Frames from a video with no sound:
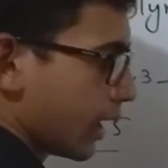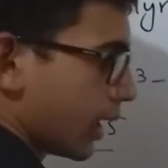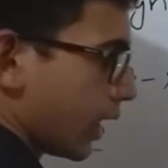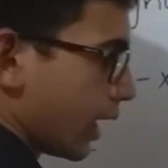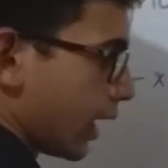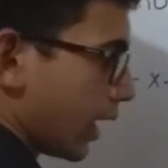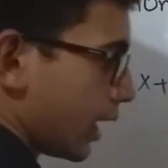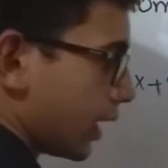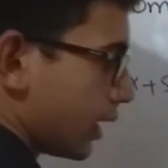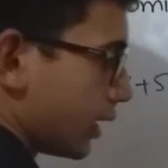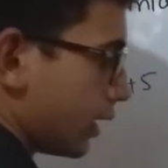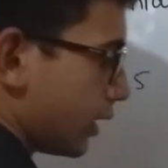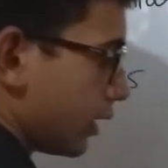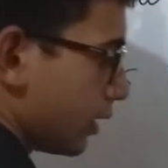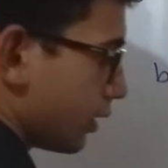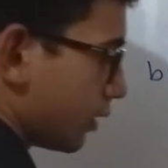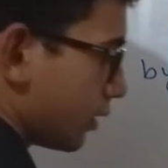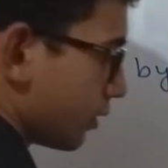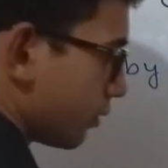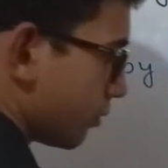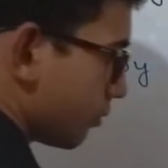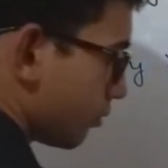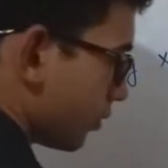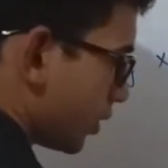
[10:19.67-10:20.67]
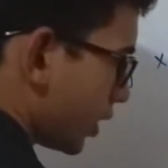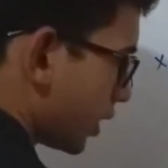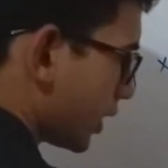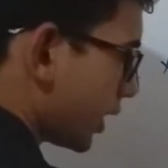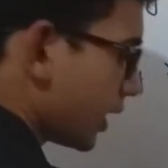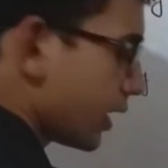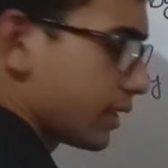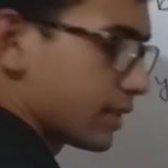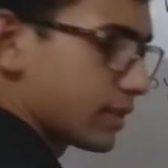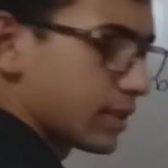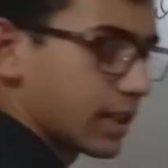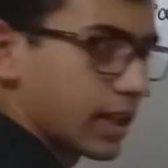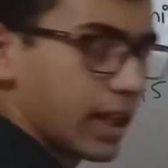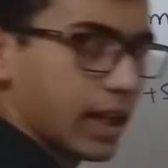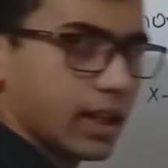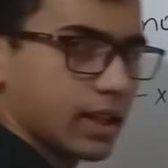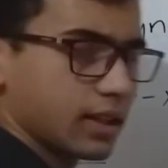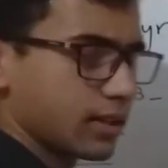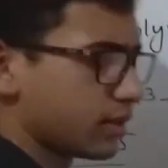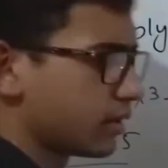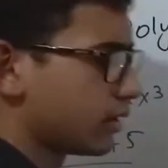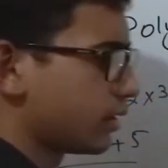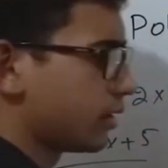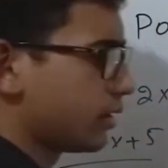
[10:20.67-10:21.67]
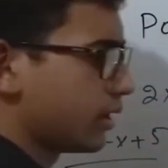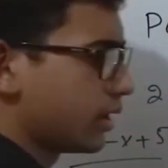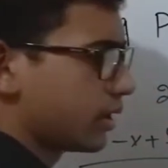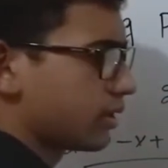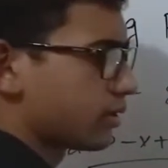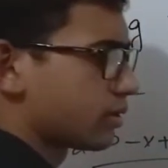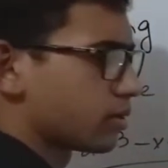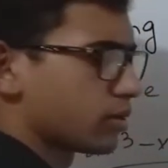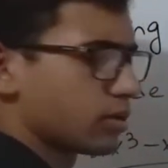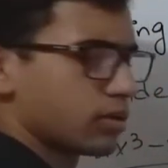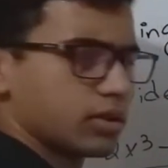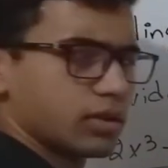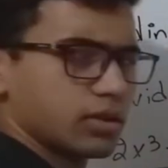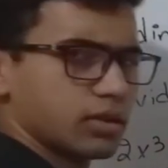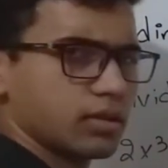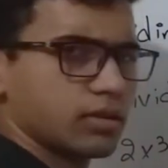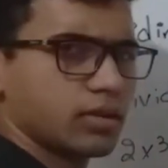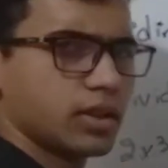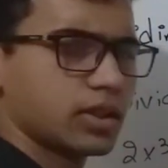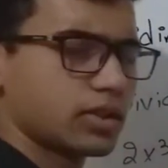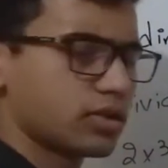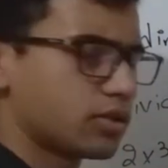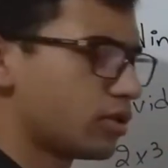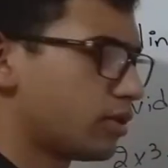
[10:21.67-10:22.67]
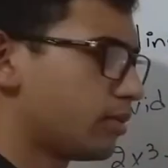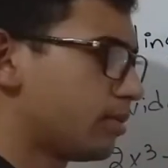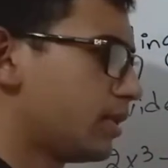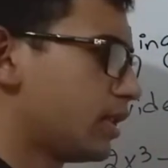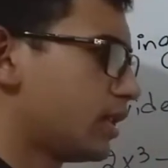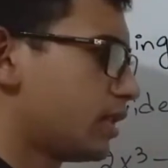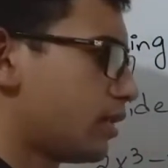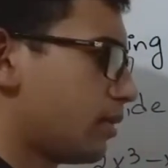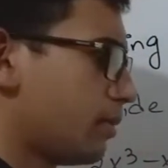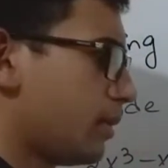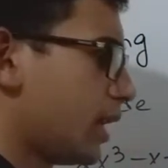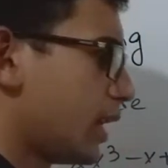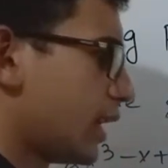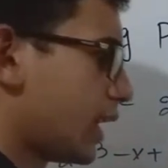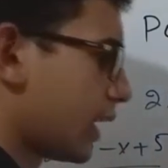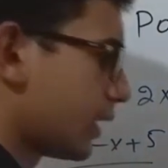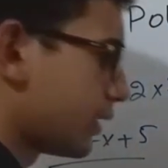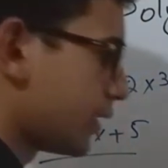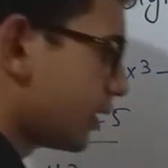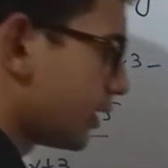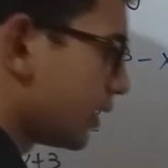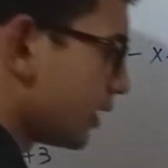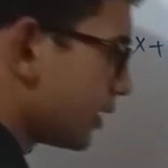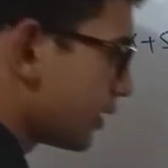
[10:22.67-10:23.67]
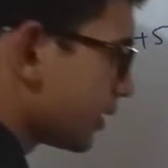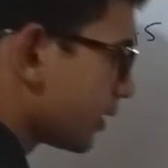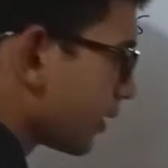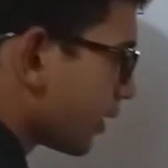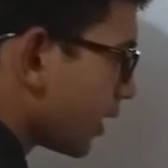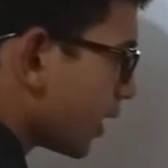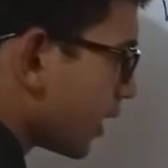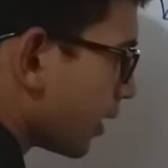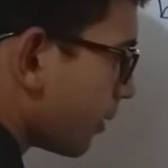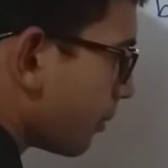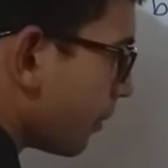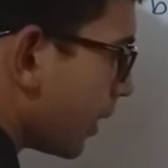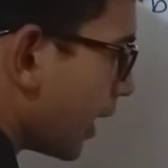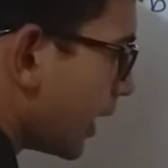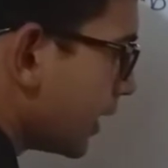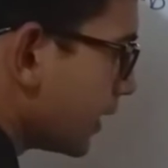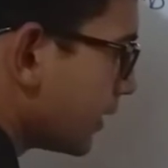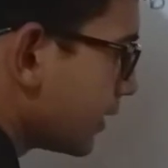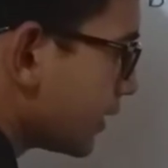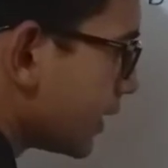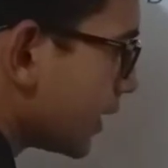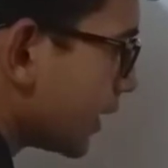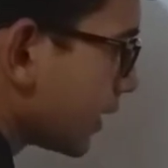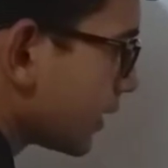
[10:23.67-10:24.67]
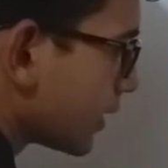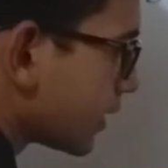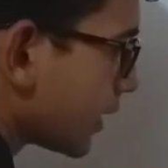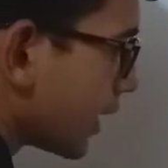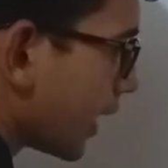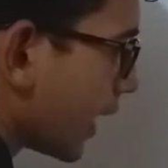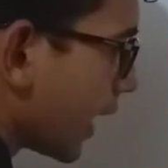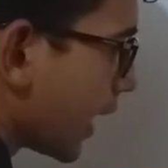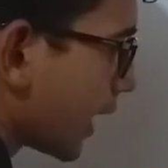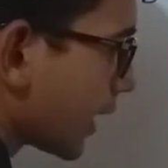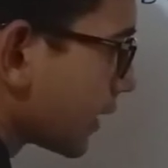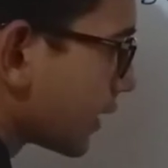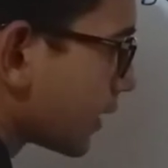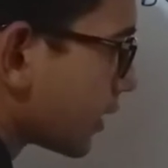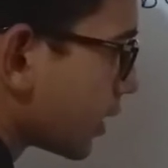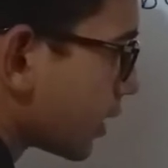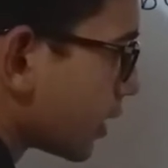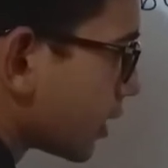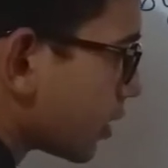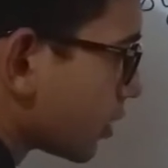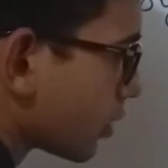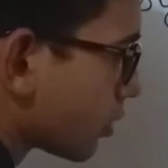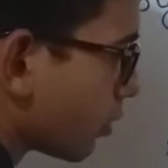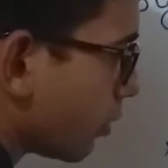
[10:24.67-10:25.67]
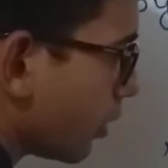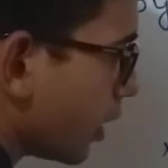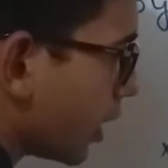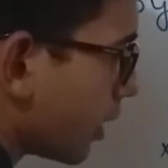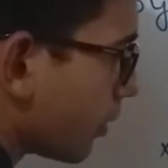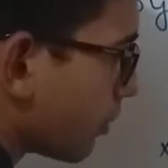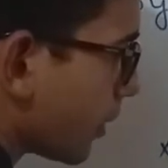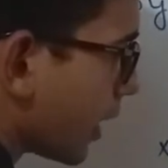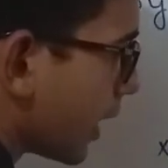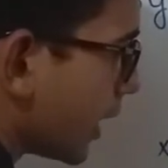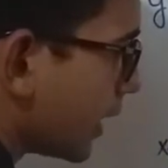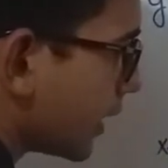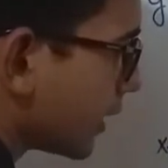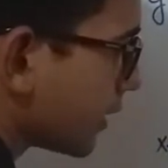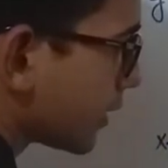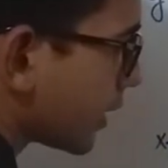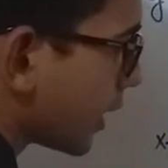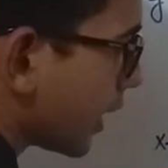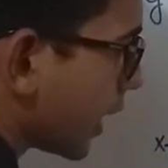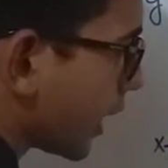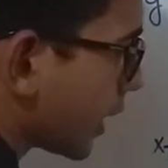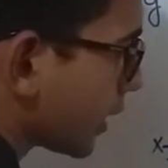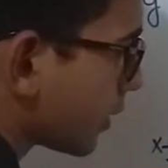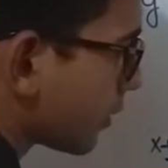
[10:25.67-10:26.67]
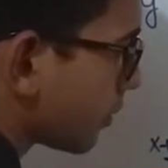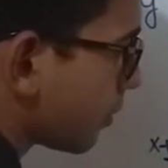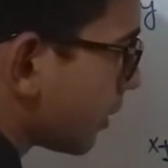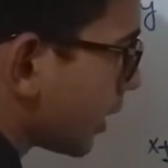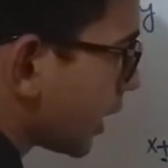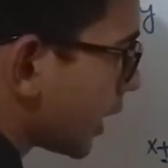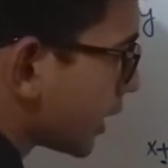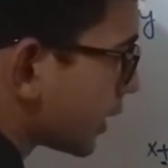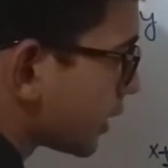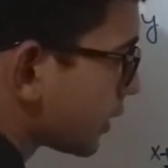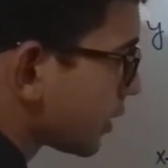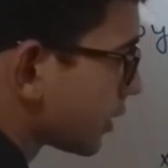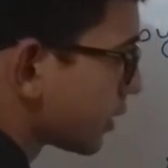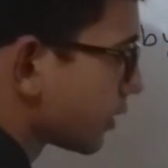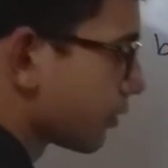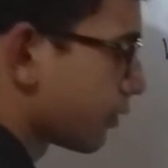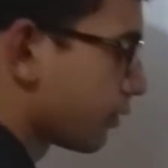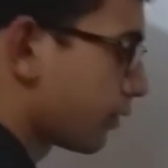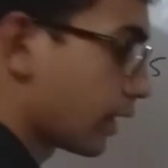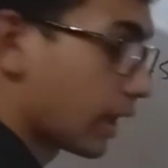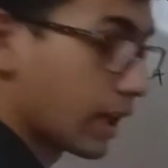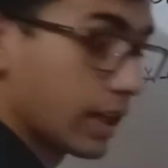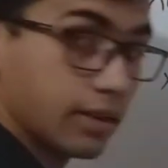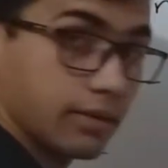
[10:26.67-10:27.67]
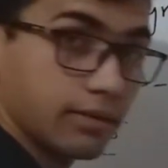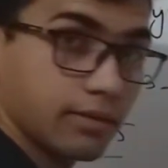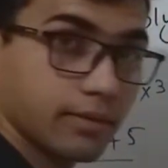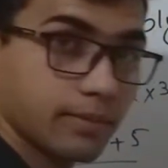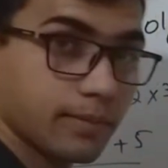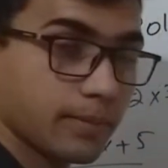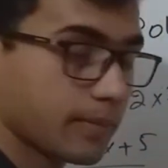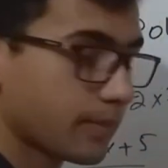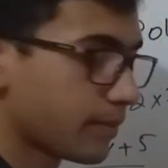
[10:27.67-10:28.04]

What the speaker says: And nothing is like it, so it should be remain as it is. Minus 6x square minus x plus 5.